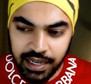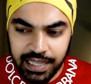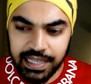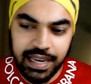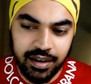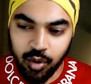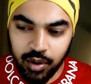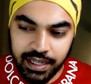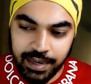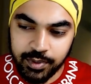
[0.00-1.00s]
In the end,
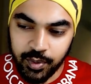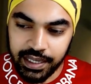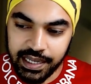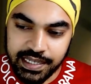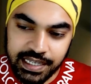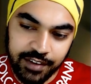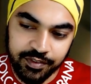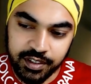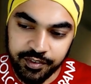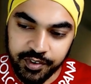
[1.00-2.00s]
all that I'm doing is
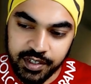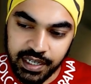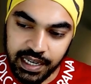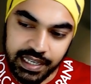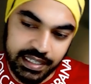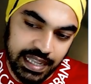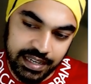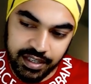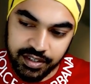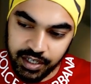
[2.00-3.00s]
if the difference is
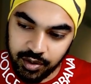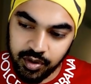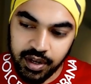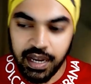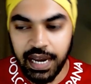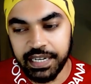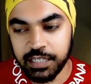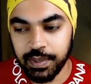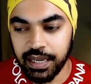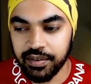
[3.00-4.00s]
less than zero, I
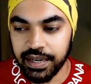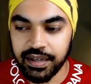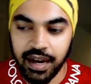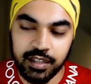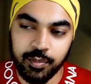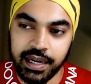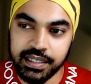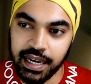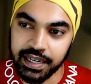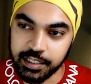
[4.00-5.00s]
display a red,
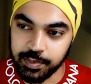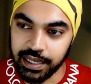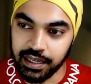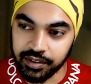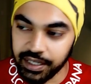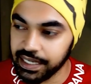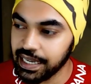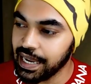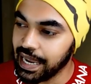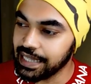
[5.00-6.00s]
otherwise I display a
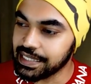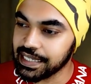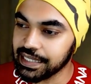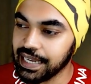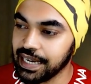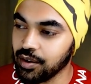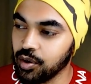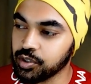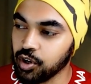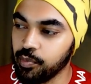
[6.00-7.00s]
green, and stick that
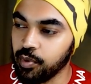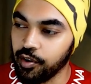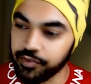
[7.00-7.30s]
on top of